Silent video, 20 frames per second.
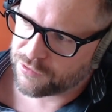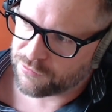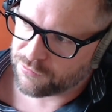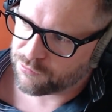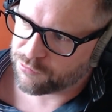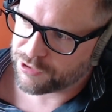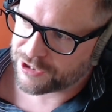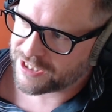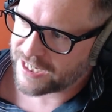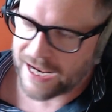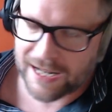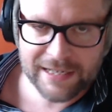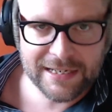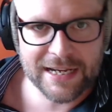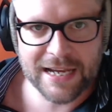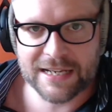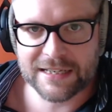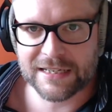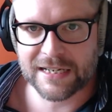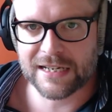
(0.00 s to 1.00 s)

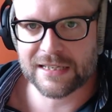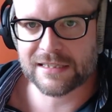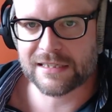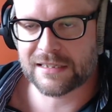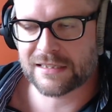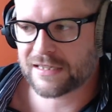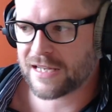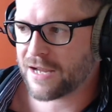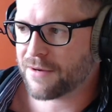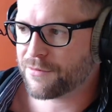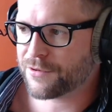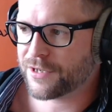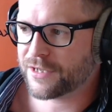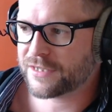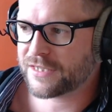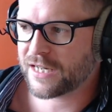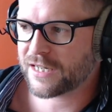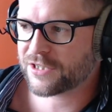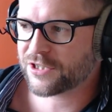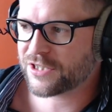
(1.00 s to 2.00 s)
retaliate against the cyber
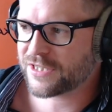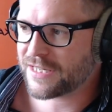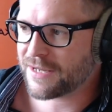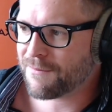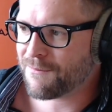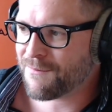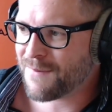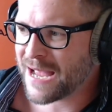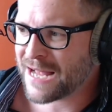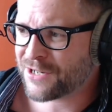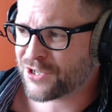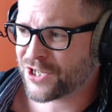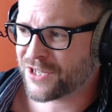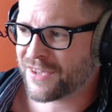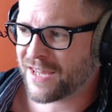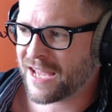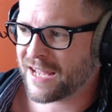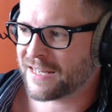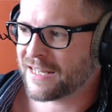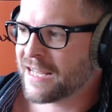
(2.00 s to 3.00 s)
attack, just imagine
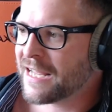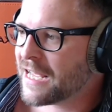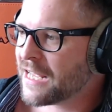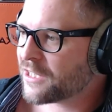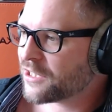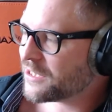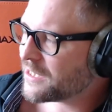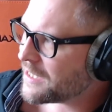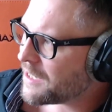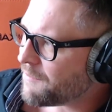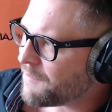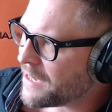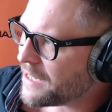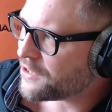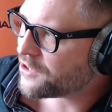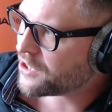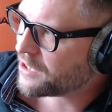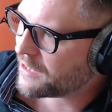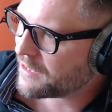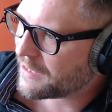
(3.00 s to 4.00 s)
that. Just
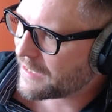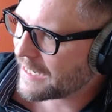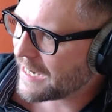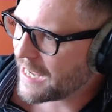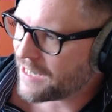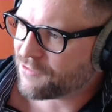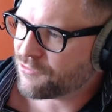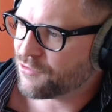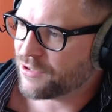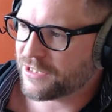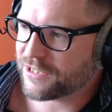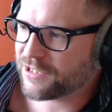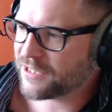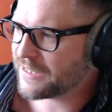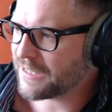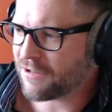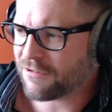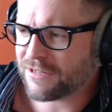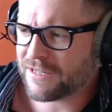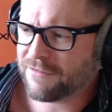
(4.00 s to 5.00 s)
imagine a country. Just
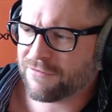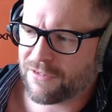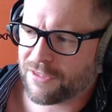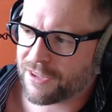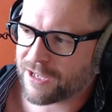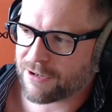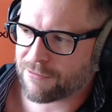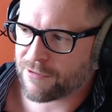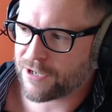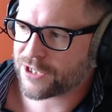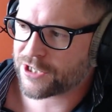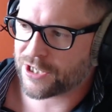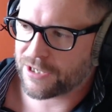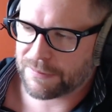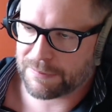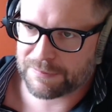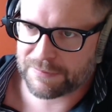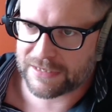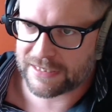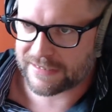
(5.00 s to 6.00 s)
don't even think Russia.
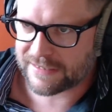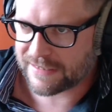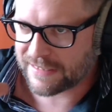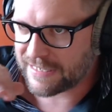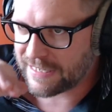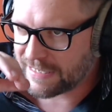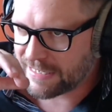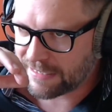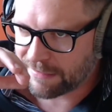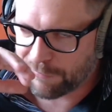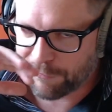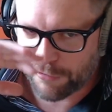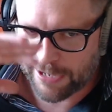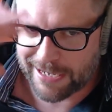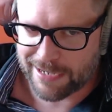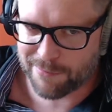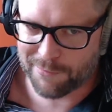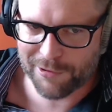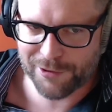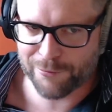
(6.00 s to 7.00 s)
Let's forget
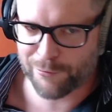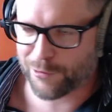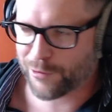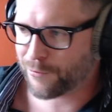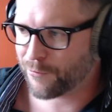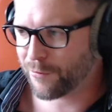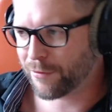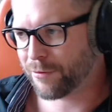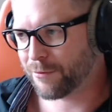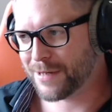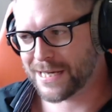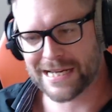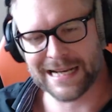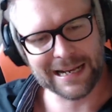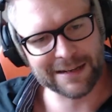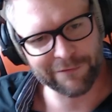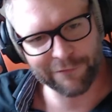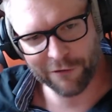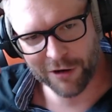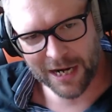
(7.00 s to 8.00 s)
about World War III.
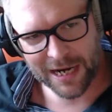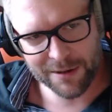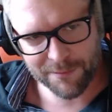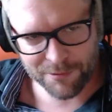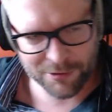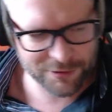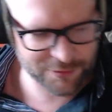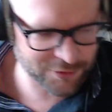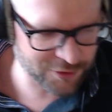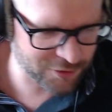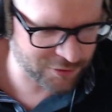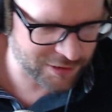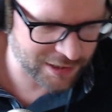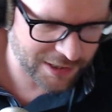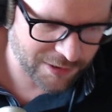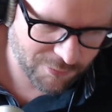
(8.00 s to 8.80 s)
Let's forget about nuclear